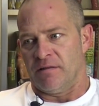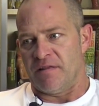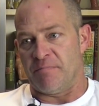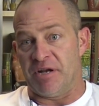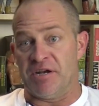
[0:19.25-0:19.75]

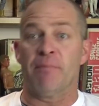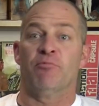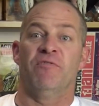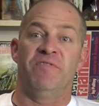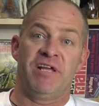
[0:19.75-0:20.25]
have been a
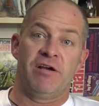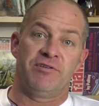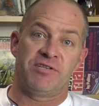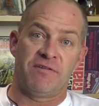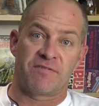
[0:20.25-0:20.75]
number of
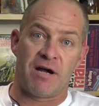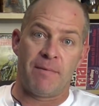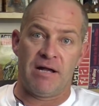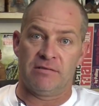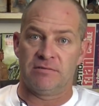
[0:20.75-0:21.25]
videos that have come
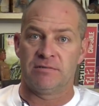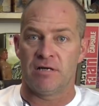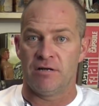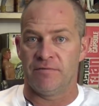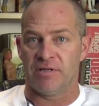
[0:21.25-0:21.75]
out
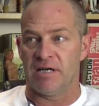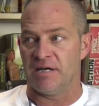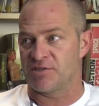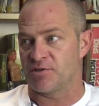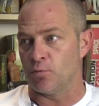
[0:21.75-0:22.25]
over the
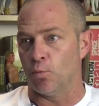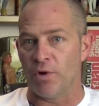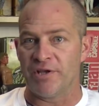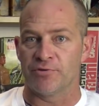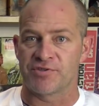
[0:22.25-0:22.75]
last
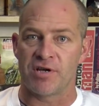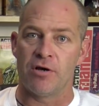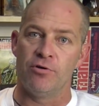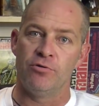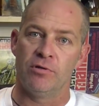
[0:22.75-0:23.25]
week or
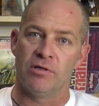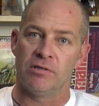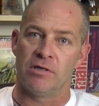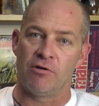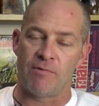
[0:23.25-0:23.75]

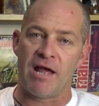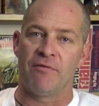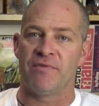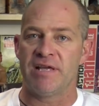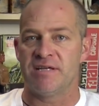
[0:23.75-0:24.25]
so
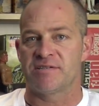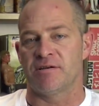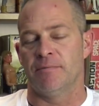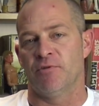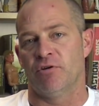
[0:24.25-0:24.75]
around this.
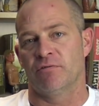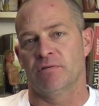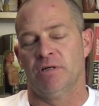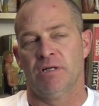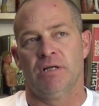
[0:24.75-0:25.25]
I'm not
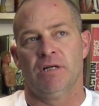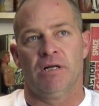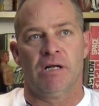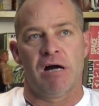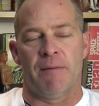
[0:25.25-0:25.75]

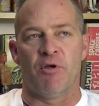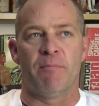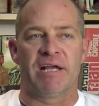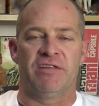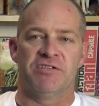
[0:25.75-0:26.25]

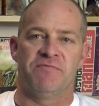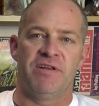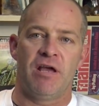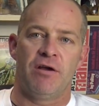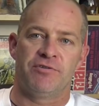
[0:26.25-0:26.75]
making this
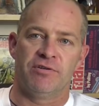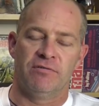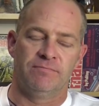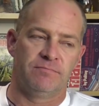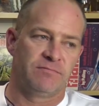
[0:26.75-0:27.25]
video
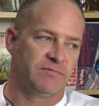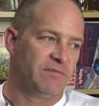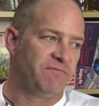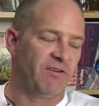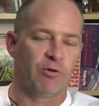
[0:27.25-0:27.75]
to
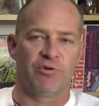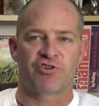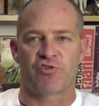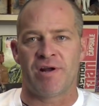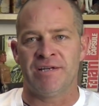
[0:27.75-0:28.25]
follow a
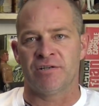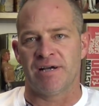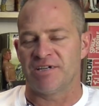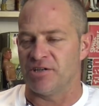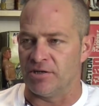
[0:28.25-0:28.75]
trend.
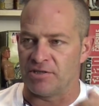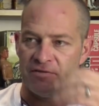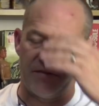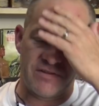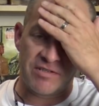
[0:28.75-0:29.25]
I
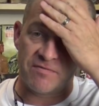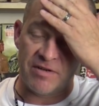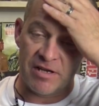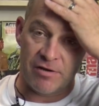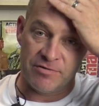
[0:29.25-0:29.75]
don't think this
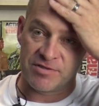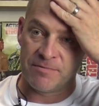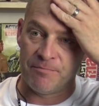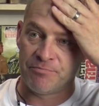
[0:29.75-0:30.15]
video's